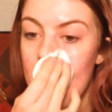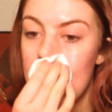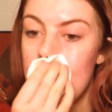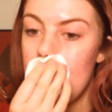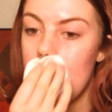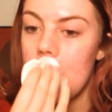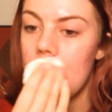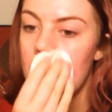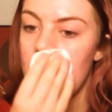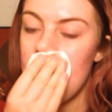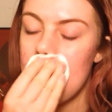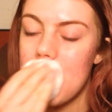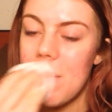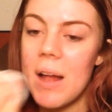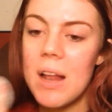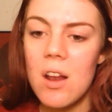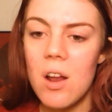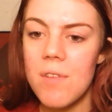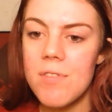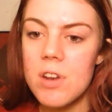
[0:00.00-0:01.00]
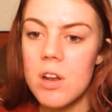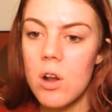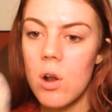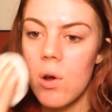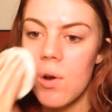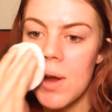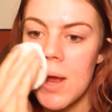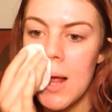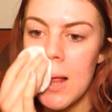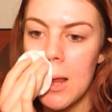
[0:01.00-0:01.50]
But I love the
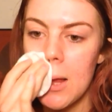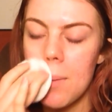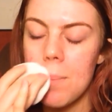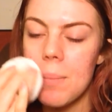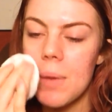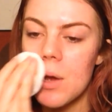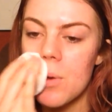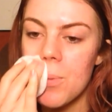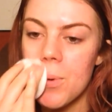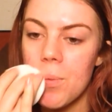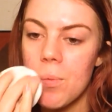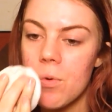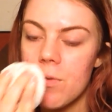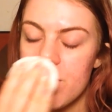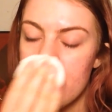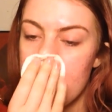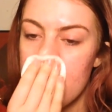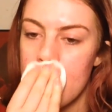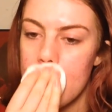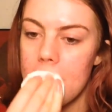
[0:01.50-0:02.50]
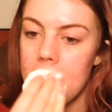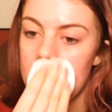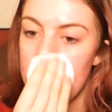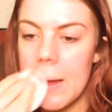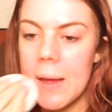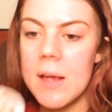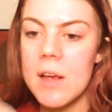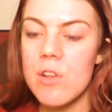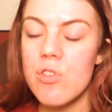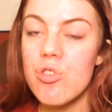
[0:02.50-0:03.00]
L'Oreal makeup remover,
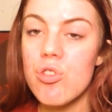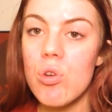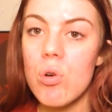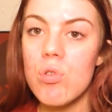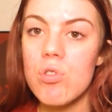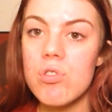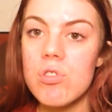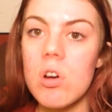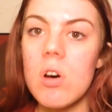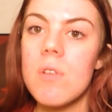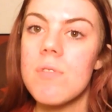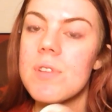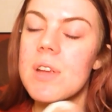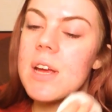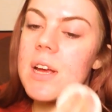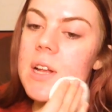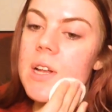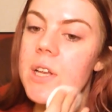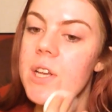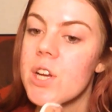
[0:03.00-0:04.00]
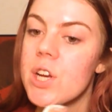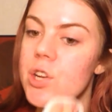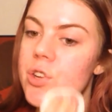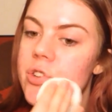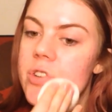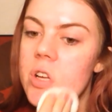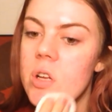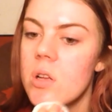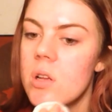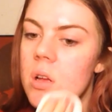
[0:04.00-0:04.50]
it's so soft and
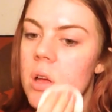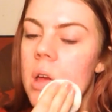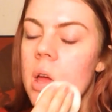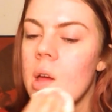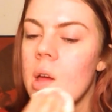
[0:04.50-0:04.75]
gentle,